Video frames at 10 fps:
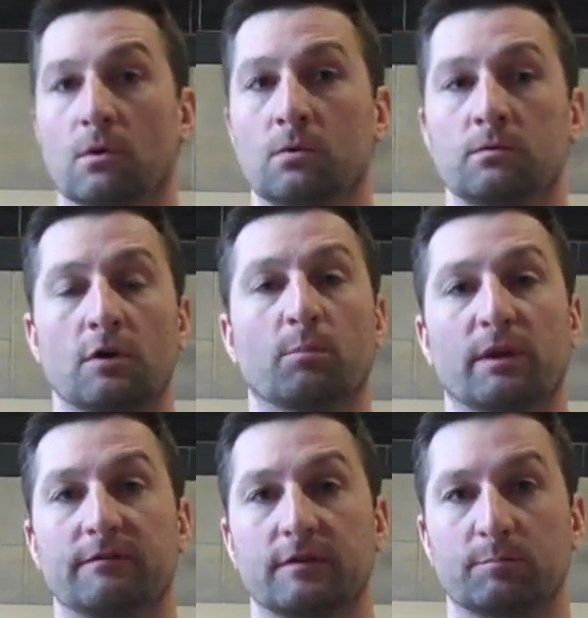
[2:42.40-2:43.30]
who don't
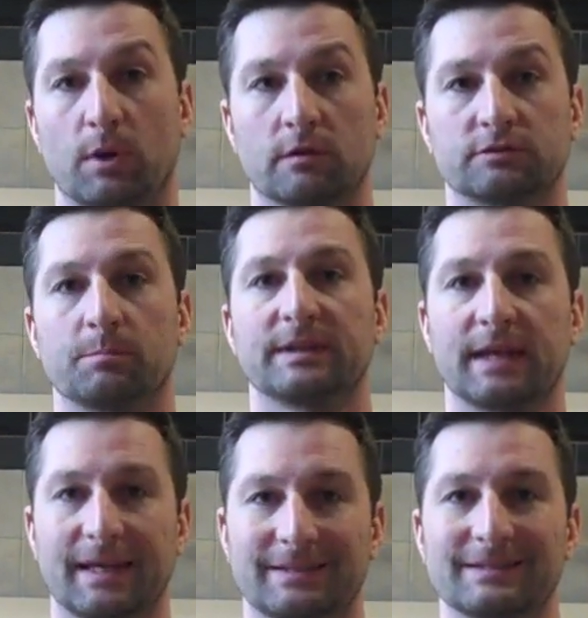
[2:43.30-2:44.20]
play football, so, but
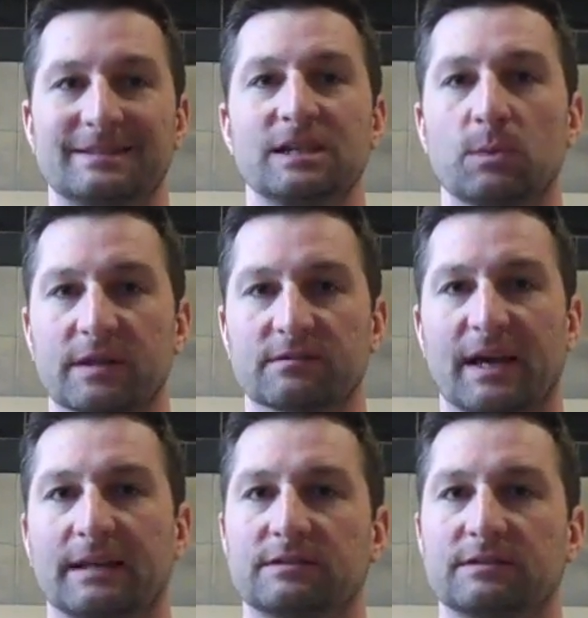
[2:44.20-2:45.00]
they get to see what it's like.